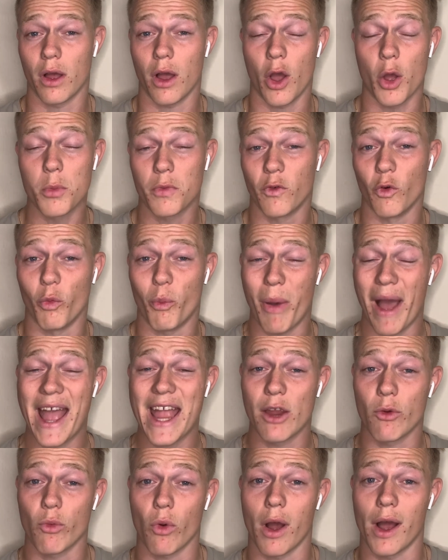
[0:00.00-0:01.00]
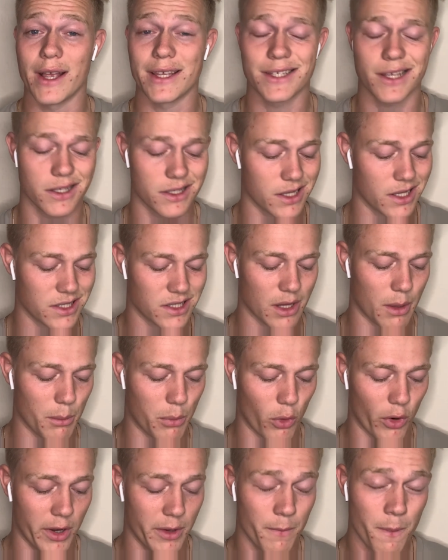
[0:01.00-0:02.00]
hopeful pay rise at some
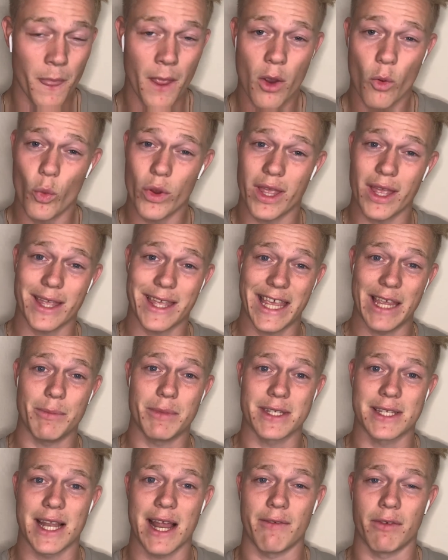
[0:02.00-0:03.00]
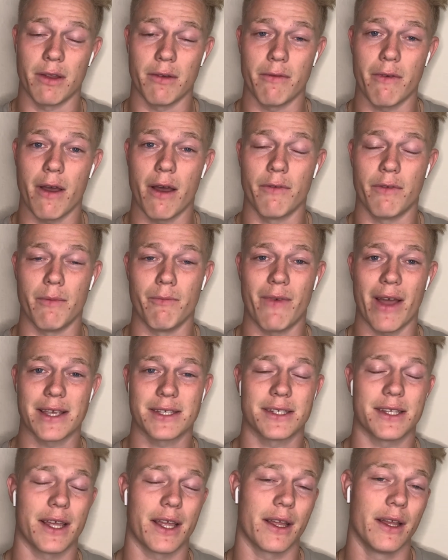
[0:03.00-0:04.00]
point we can keep this level of, of
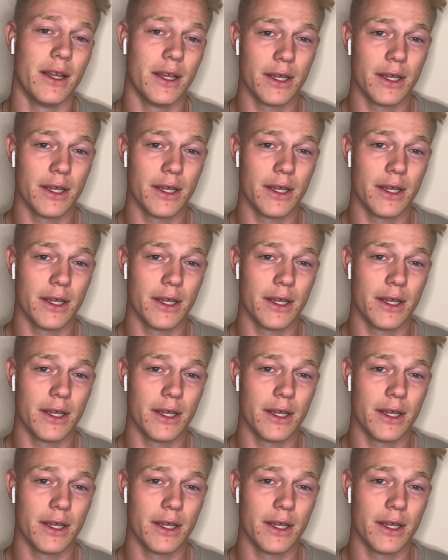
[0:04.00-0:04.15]
investing